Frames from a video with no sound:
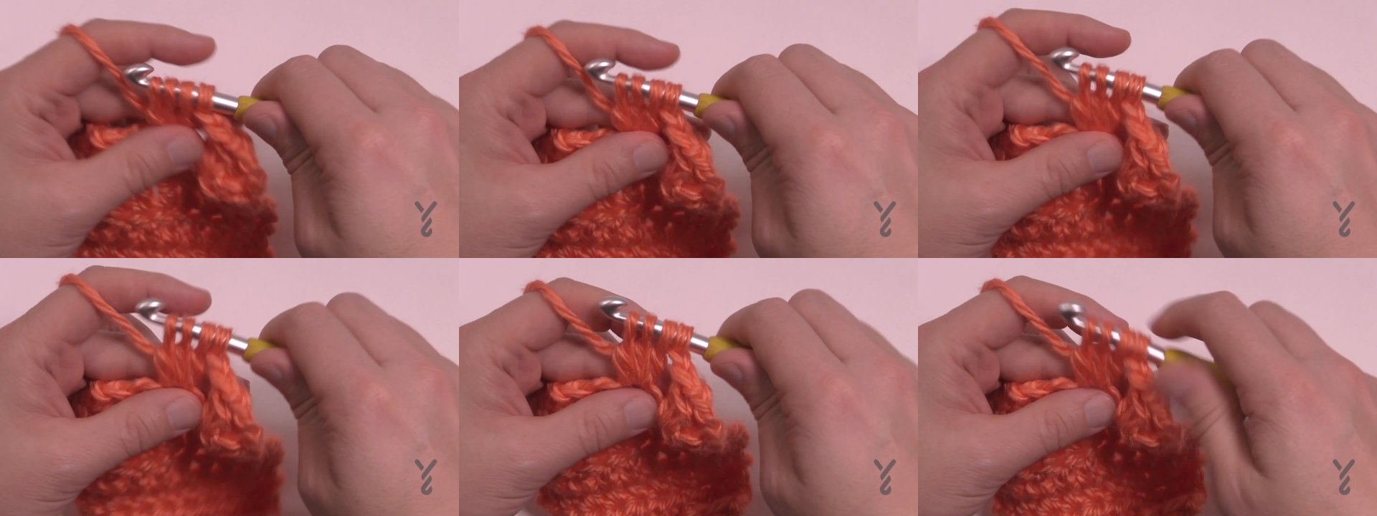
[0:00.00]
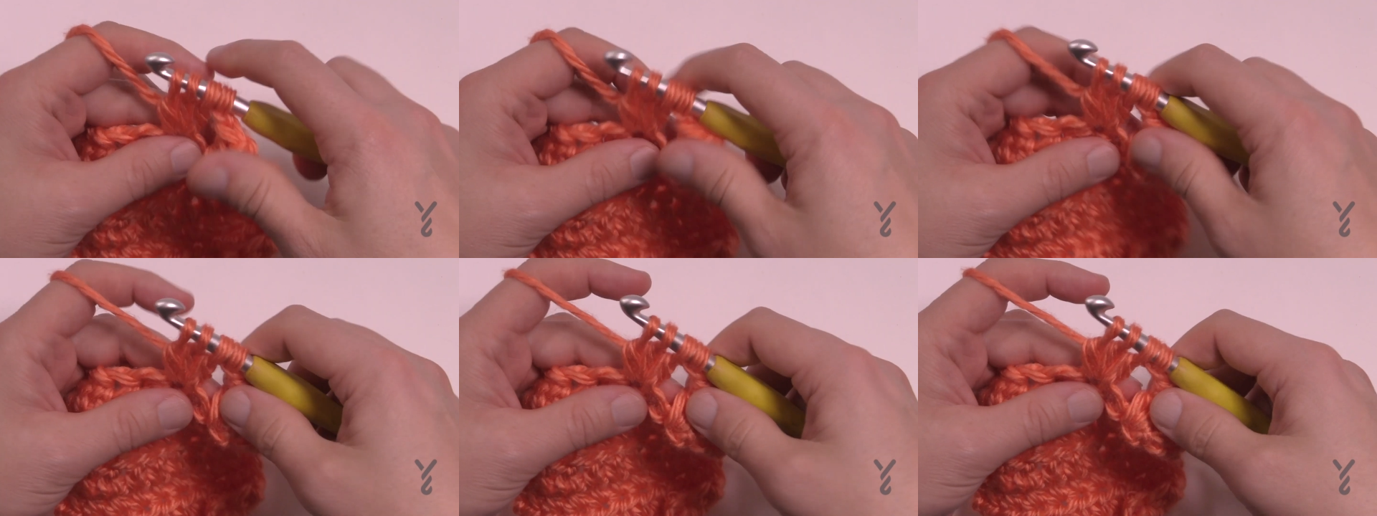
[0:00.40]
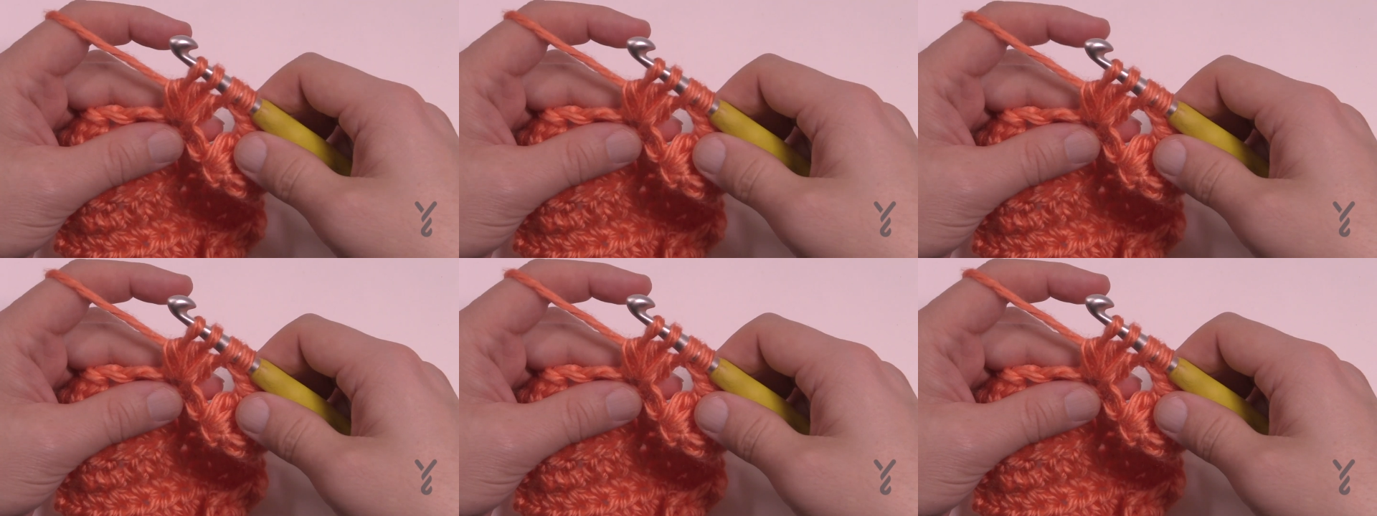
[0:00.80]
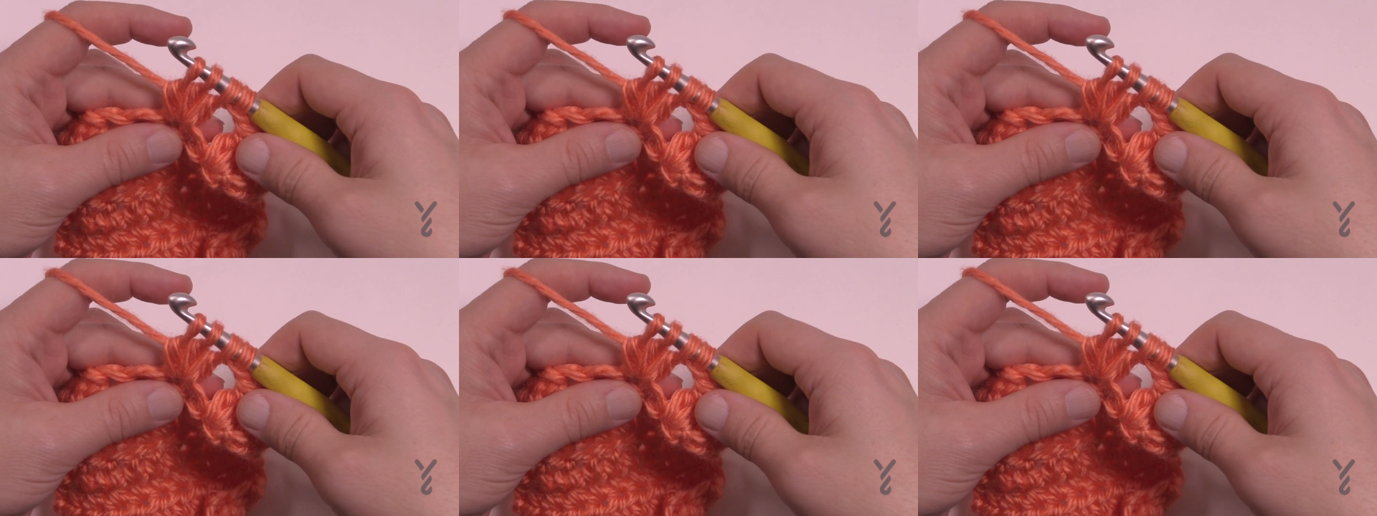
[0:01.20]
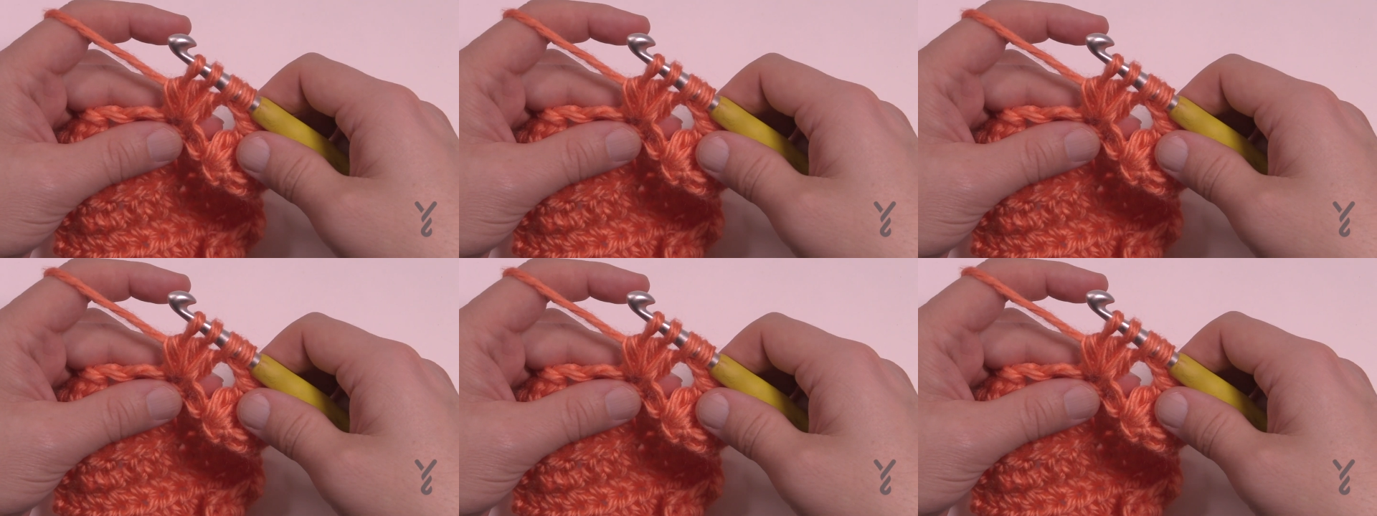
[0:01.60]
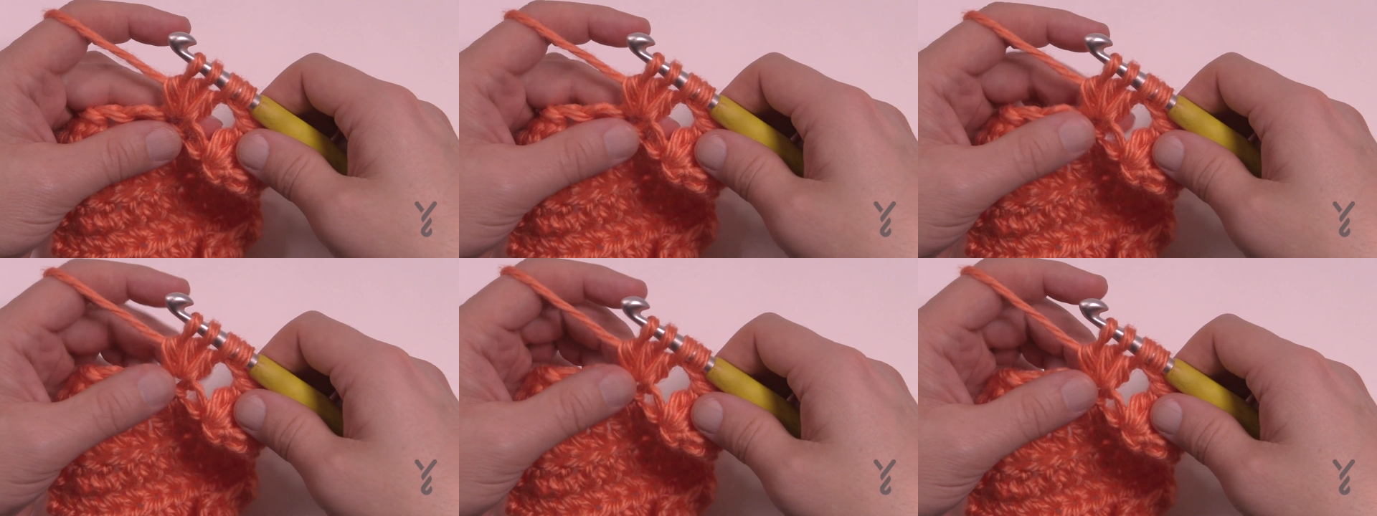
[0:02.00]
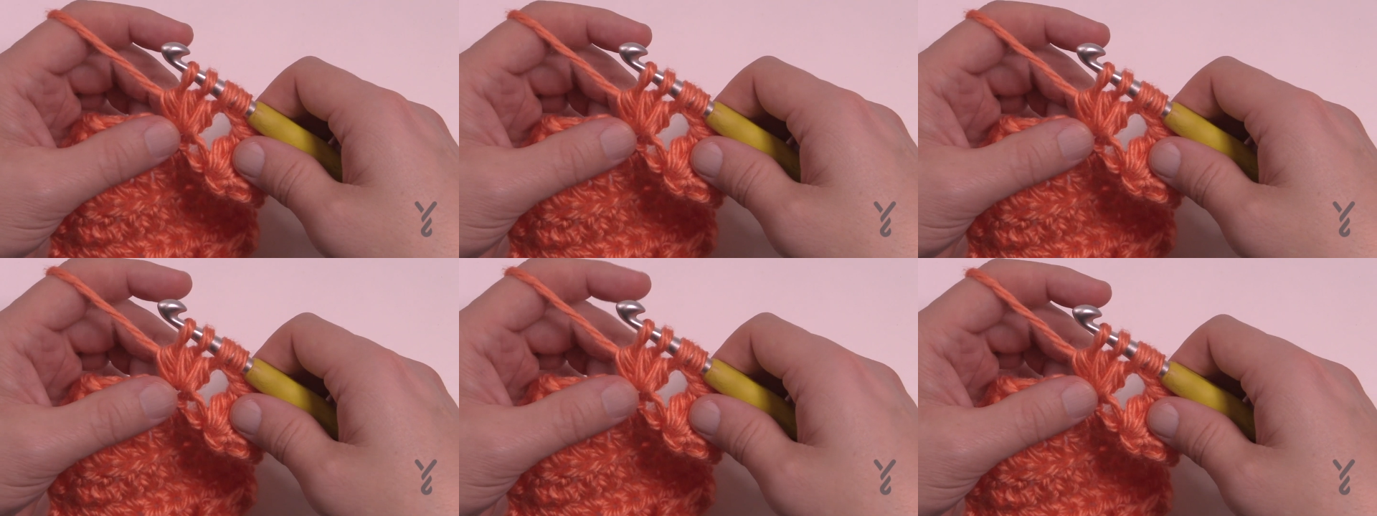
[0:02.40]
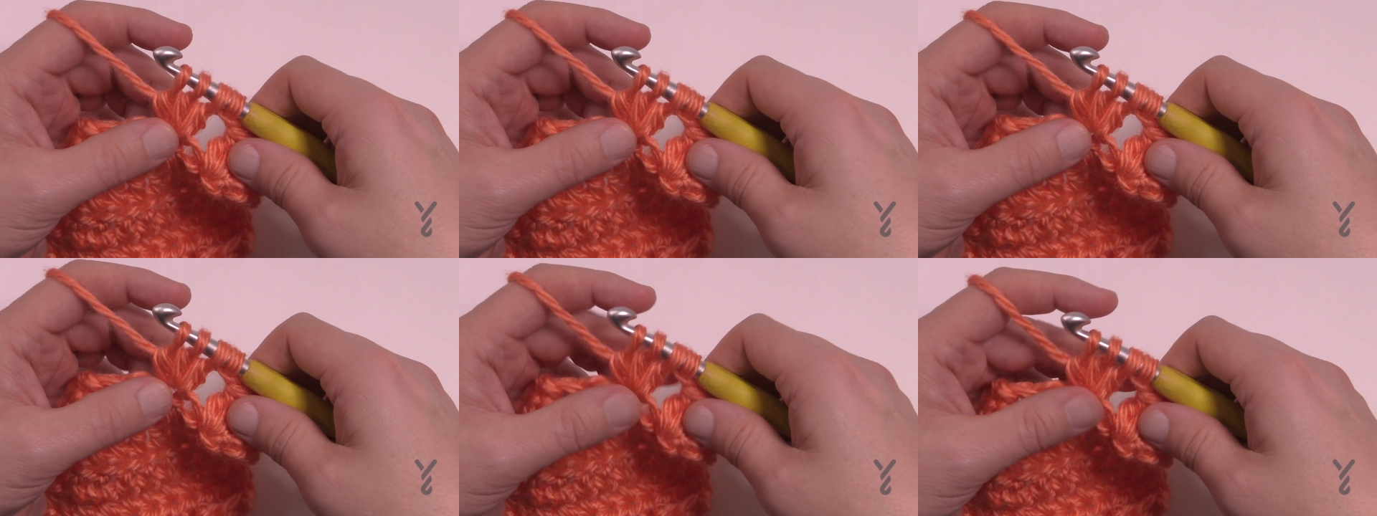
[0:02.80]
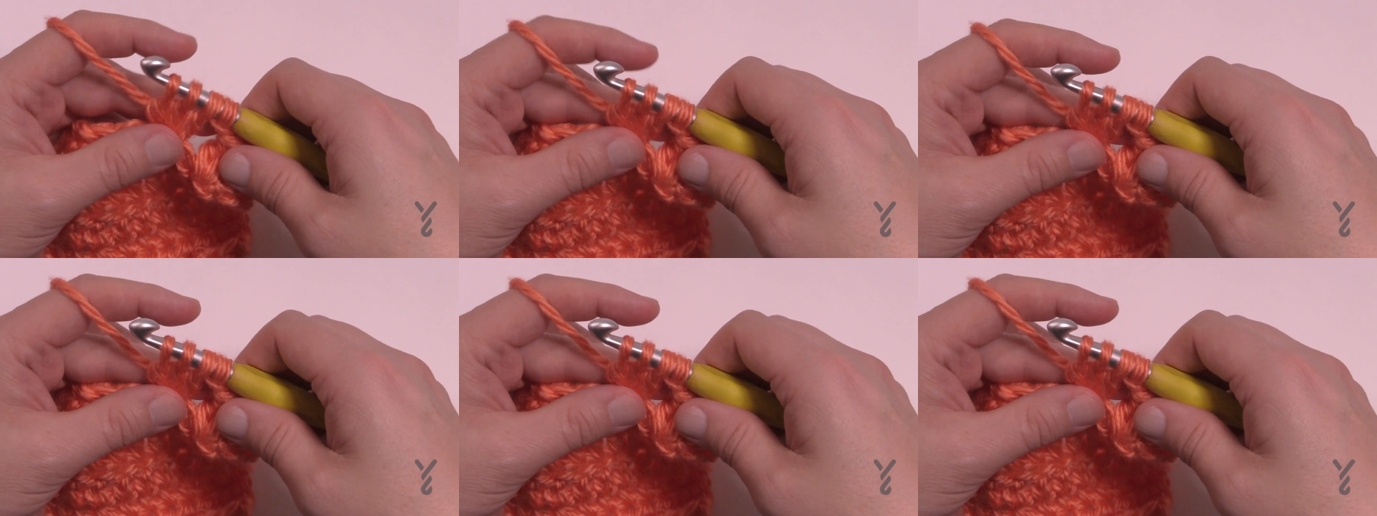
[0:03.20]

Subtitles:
(no speaker visible)